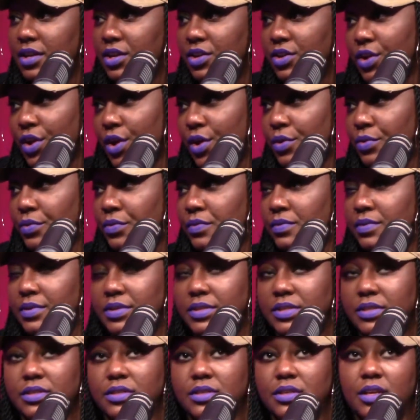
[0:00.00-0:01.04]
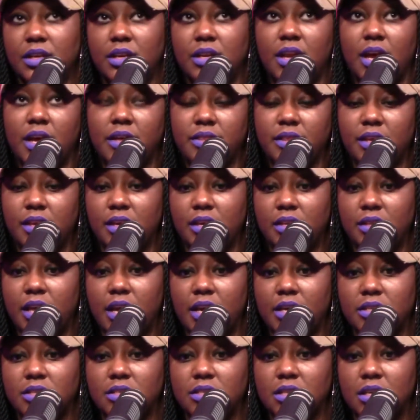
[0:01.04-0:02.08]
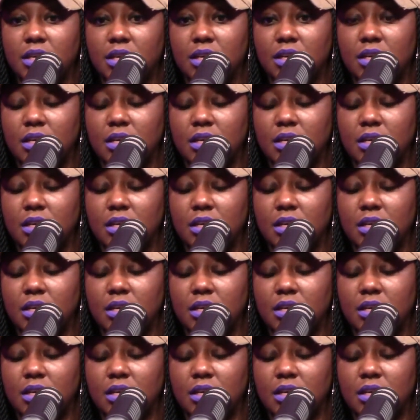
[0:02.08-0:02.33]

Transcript: You know? And I think that's